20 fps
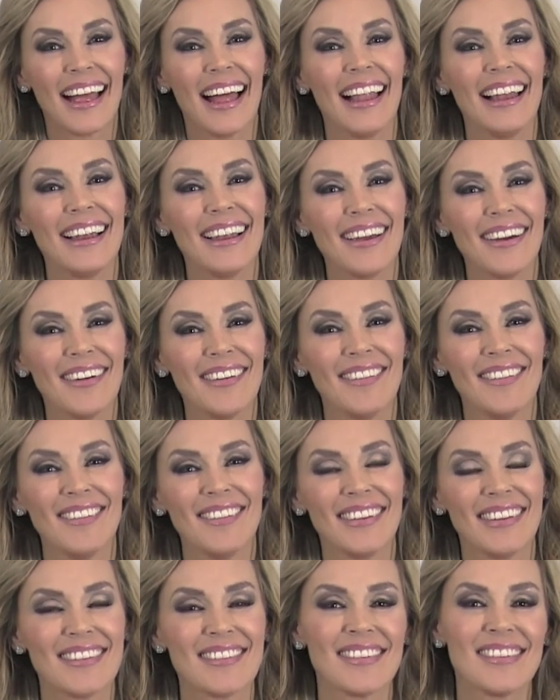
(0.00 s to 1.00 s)
Hello,
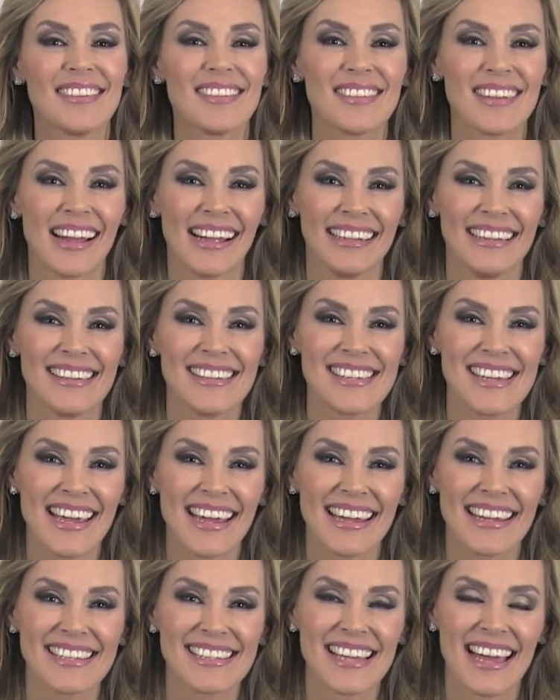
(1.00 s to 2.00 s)
this is Tanya
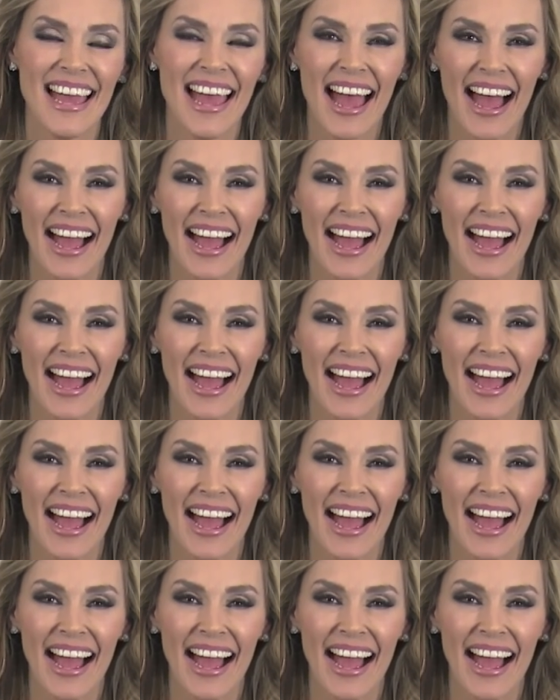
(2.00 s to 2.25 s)
Tate